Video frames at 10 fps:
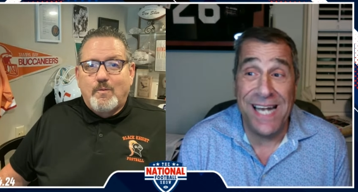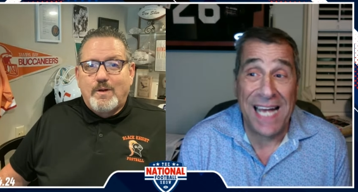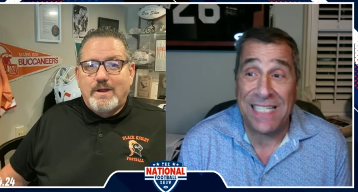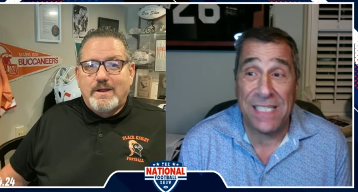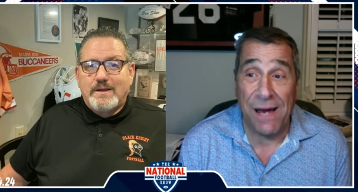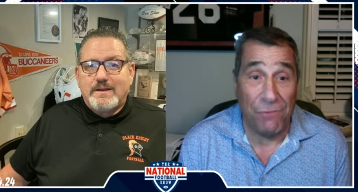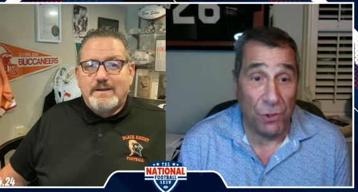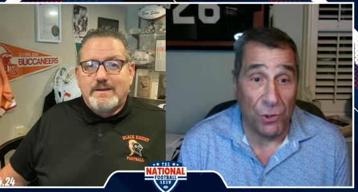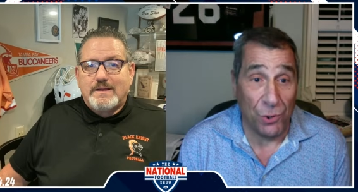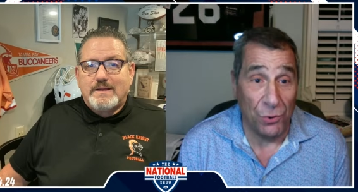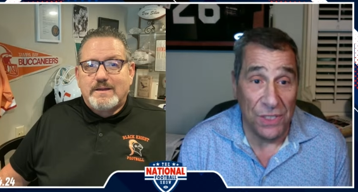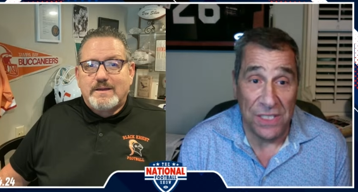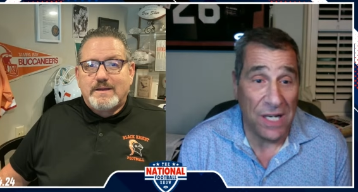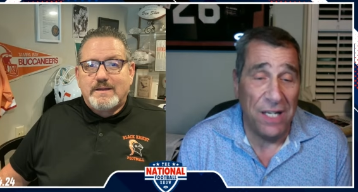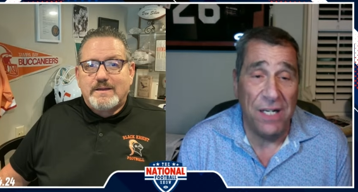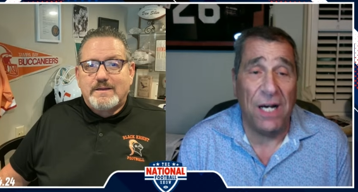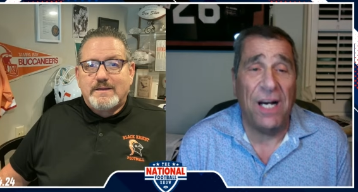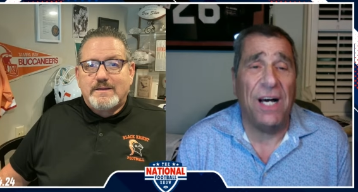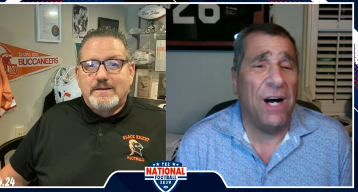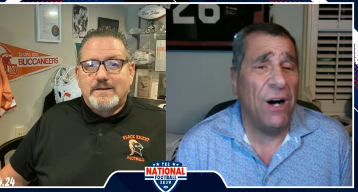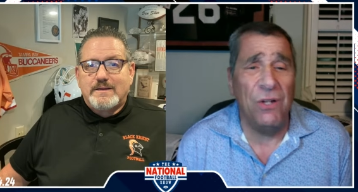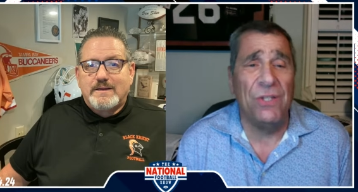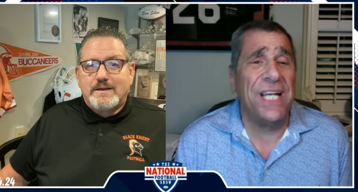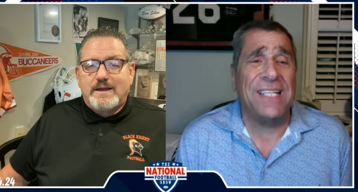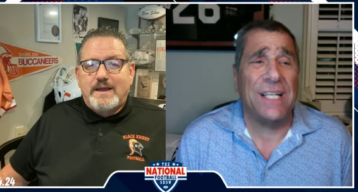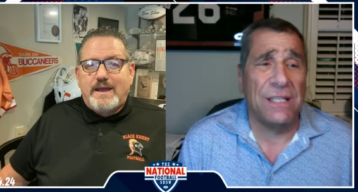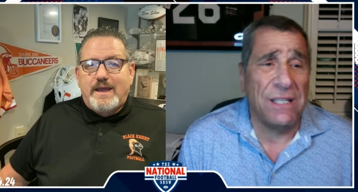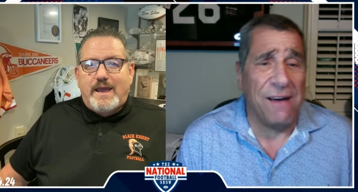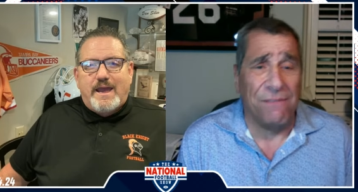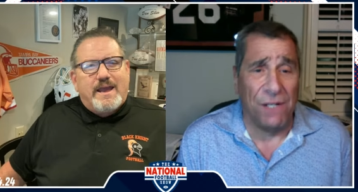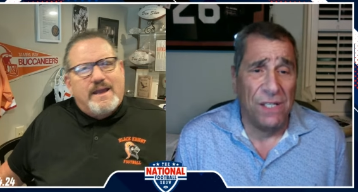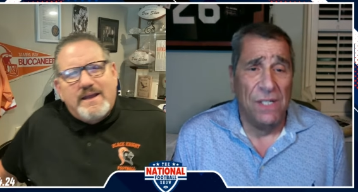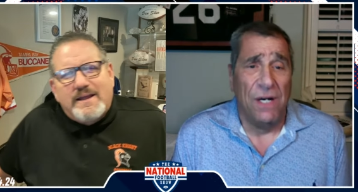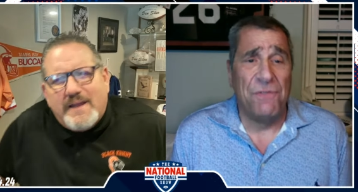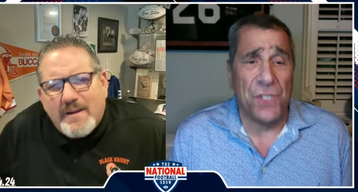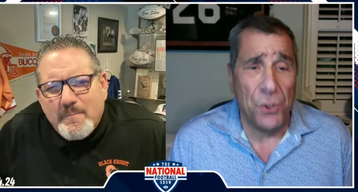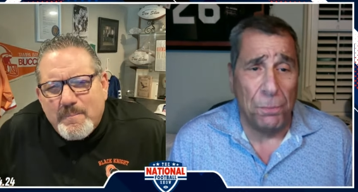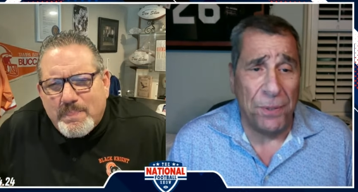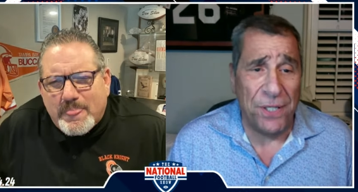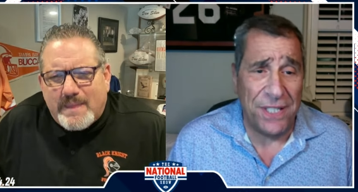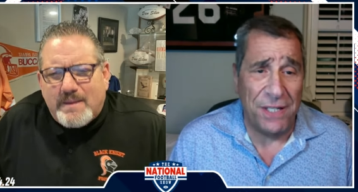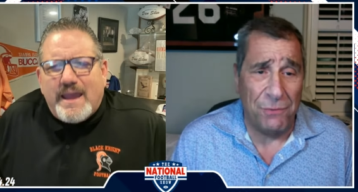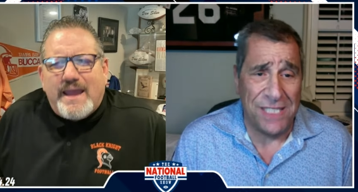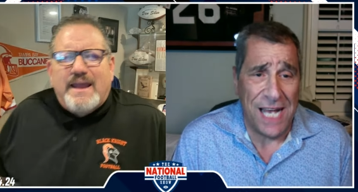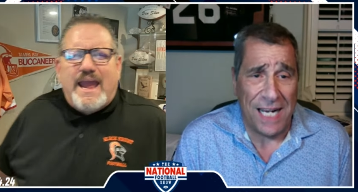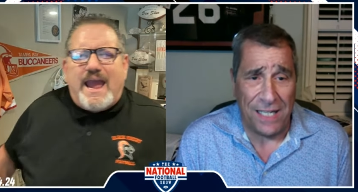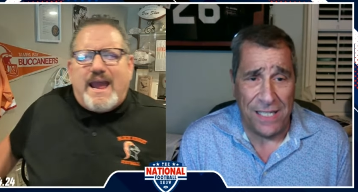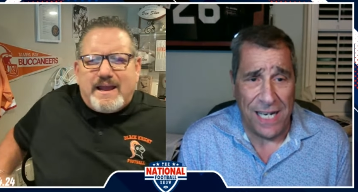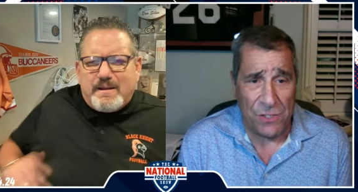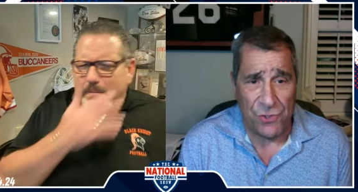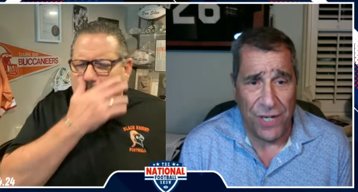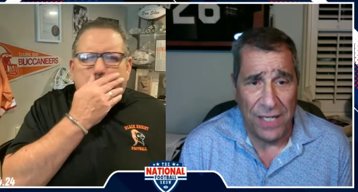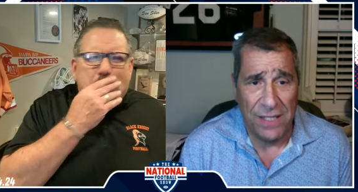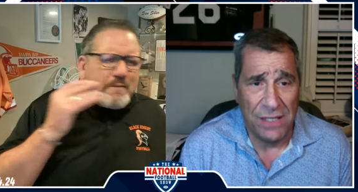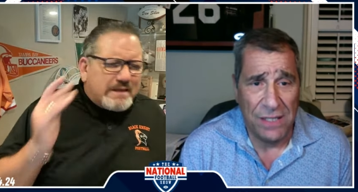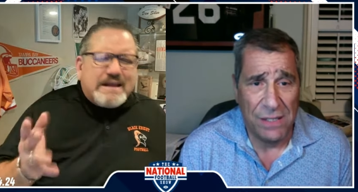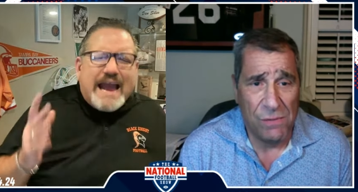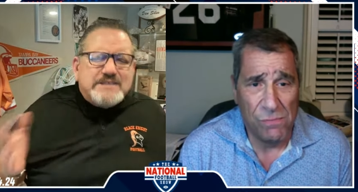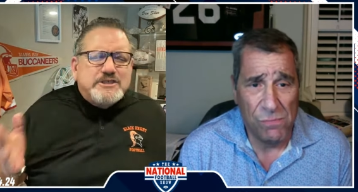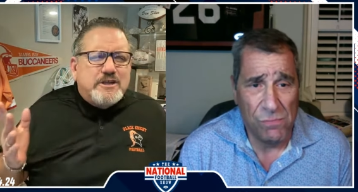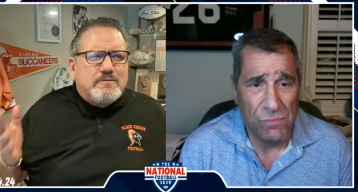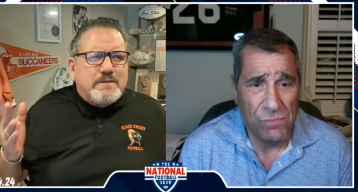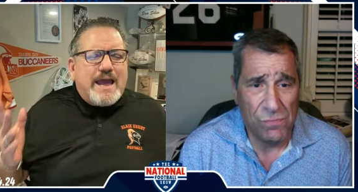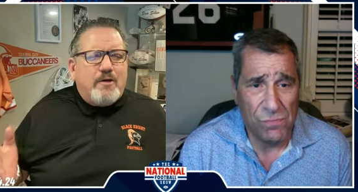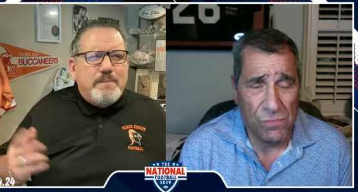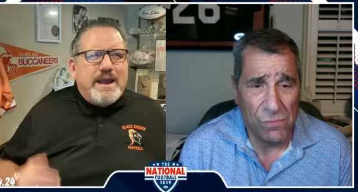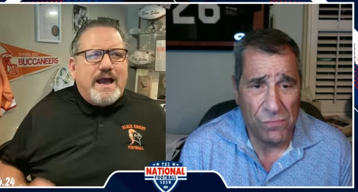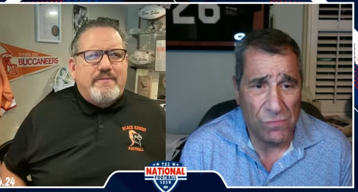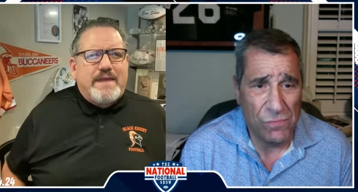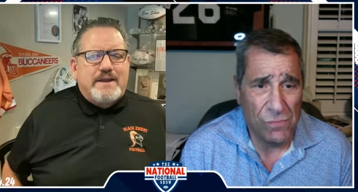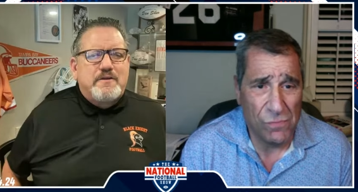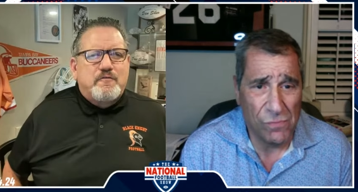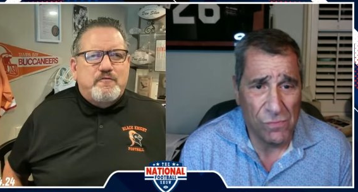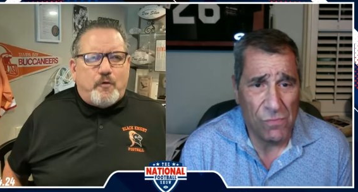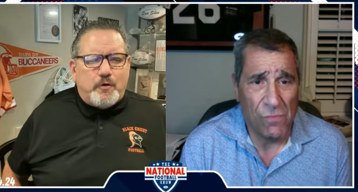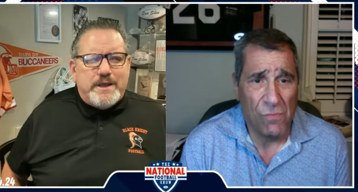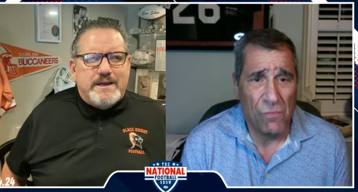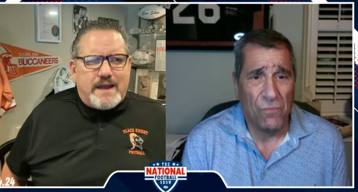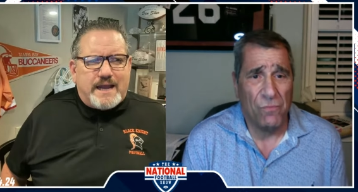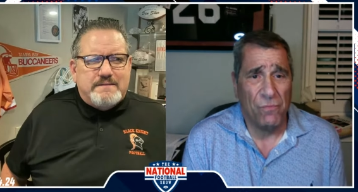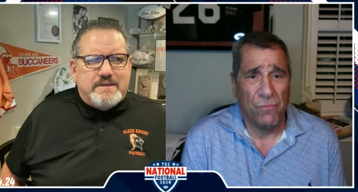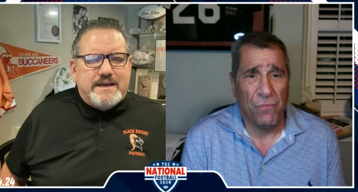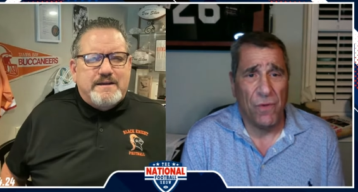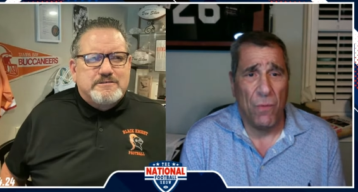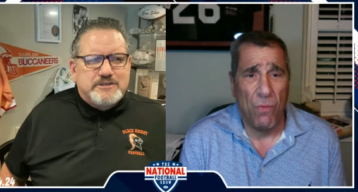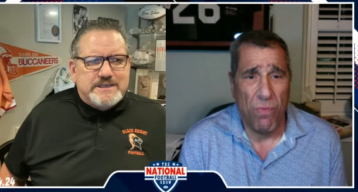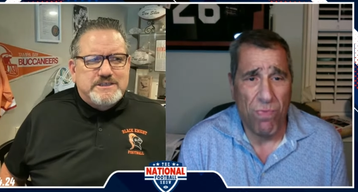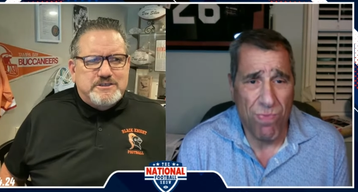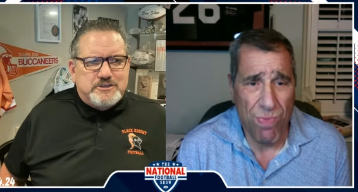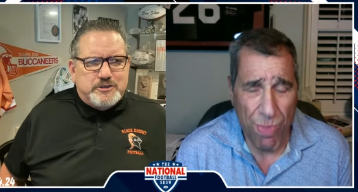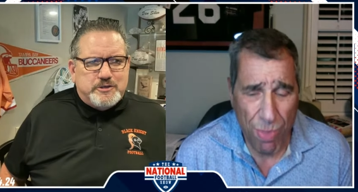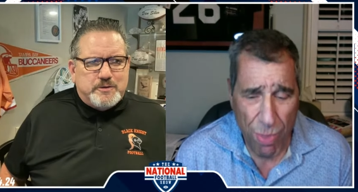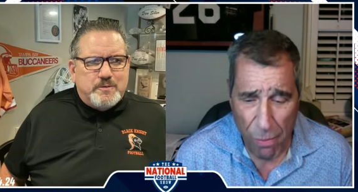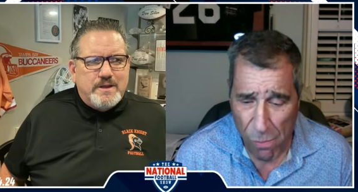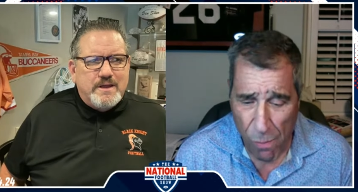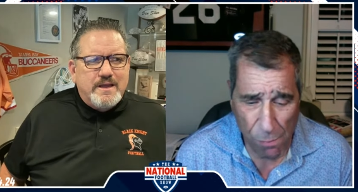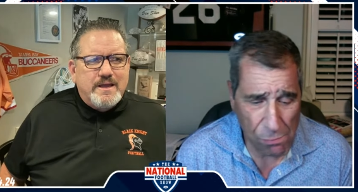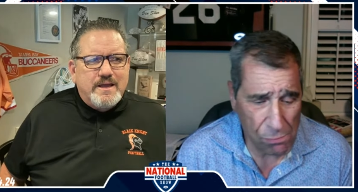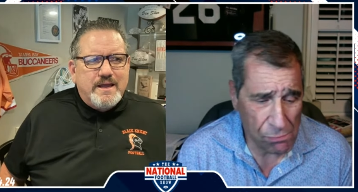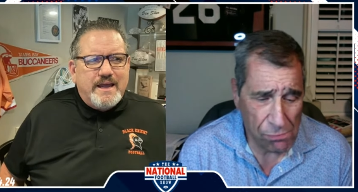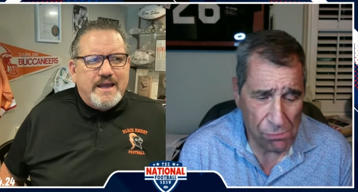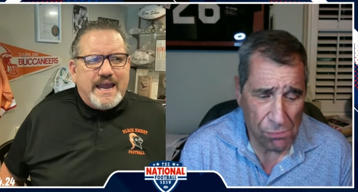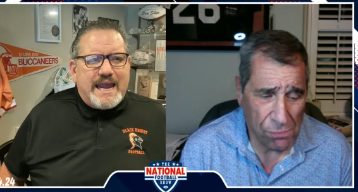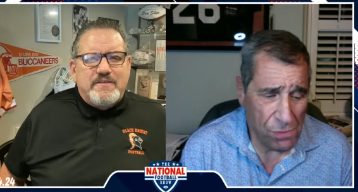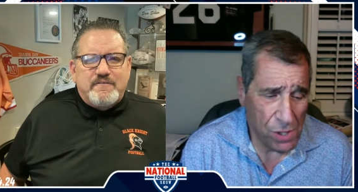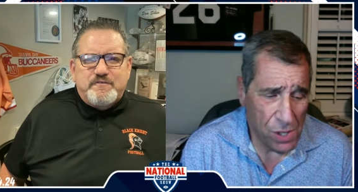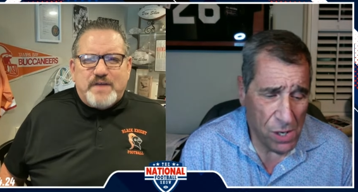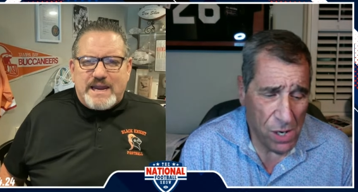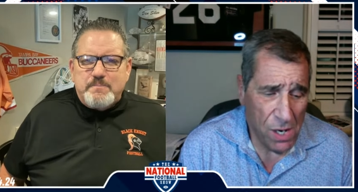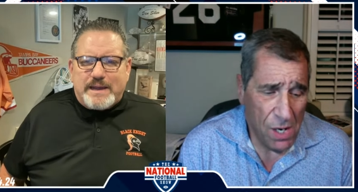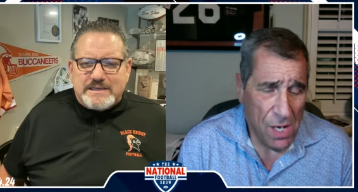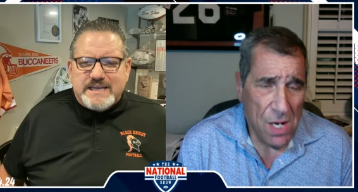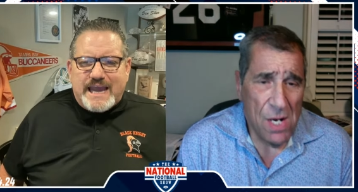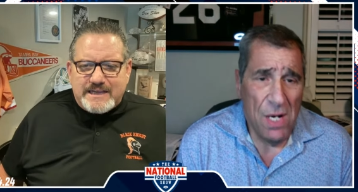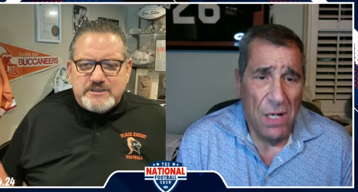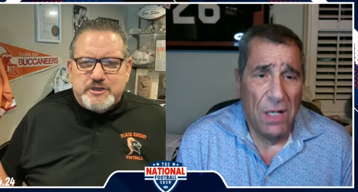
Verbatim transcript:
Speaker 1: next level clueless. Another, a whole nother level of stupidity was added yesterday.
Speaker 2: Angelo, help me on that. You're 40 and 19, you're 6 and 2, and the fan base hates